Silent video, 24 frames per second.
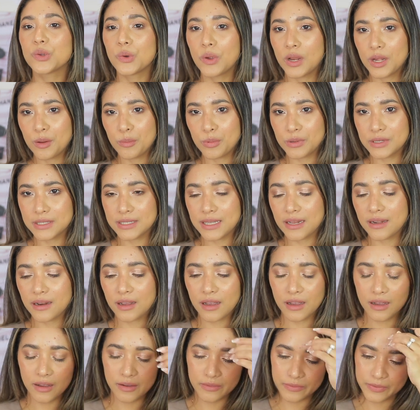20%
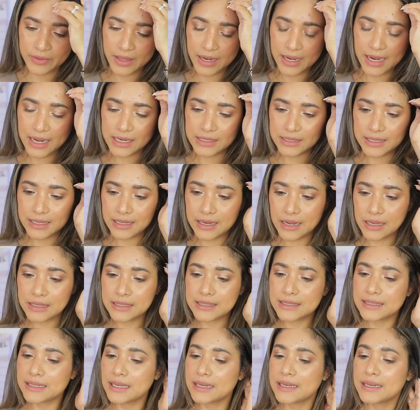off that ended
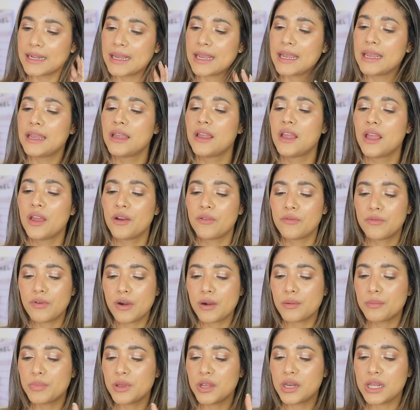on Sunday.
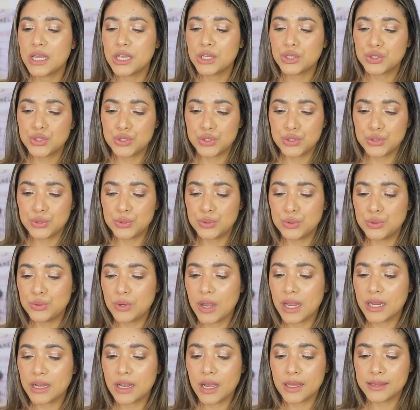Rare Beauty 2.
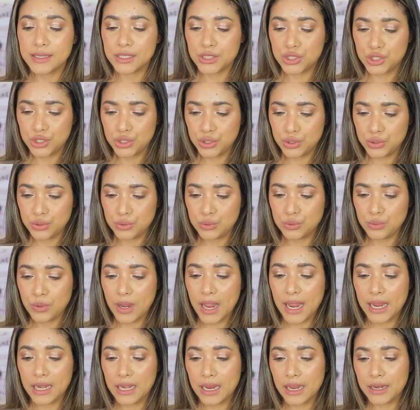I got the two
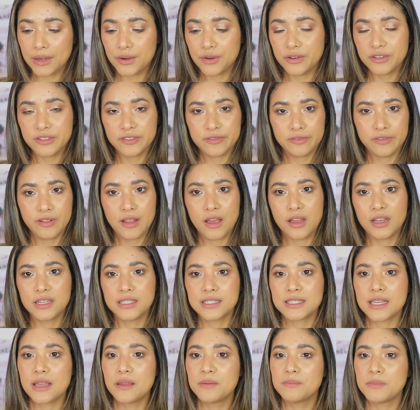highlighters,
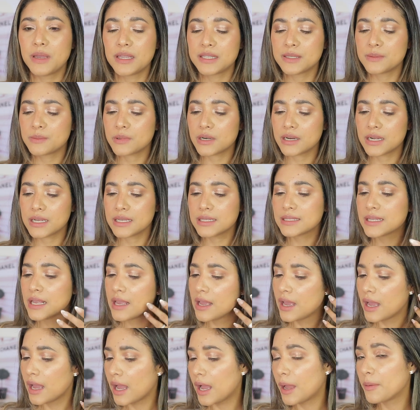Flaunt and Mesmerize.
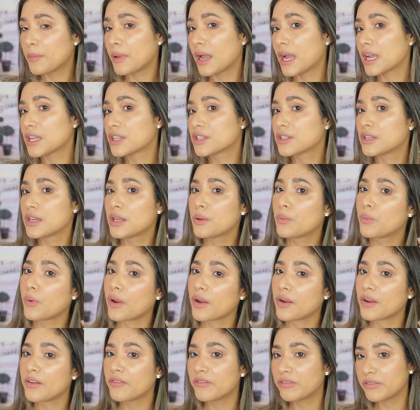I'm actually
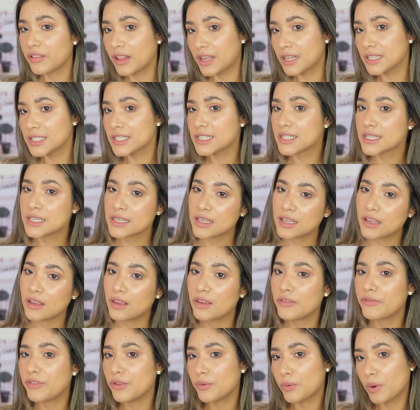wearing Flaunt
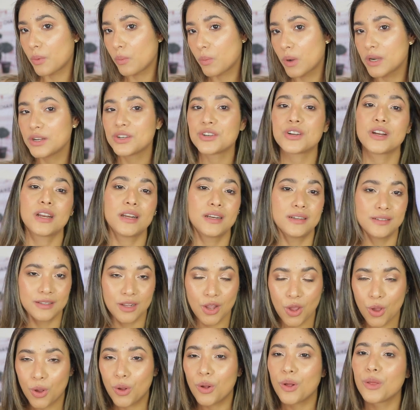if you are wondering
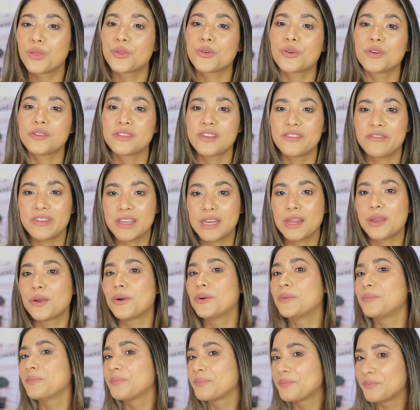all throughout the
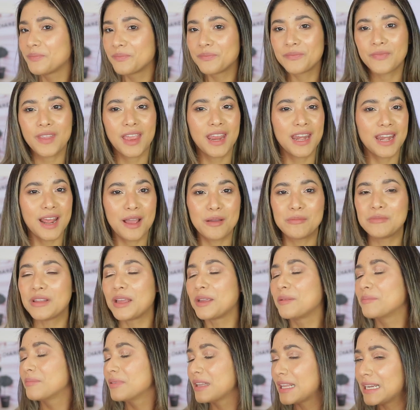video and I'm
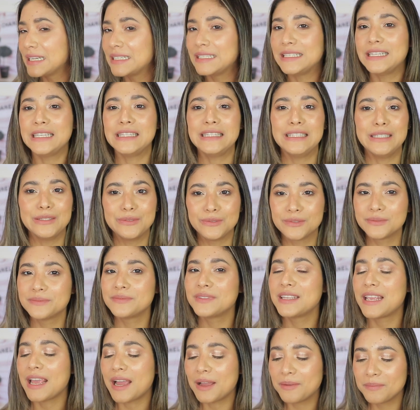like blinding you.
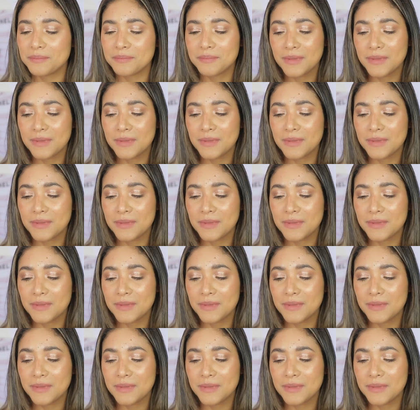Yeah,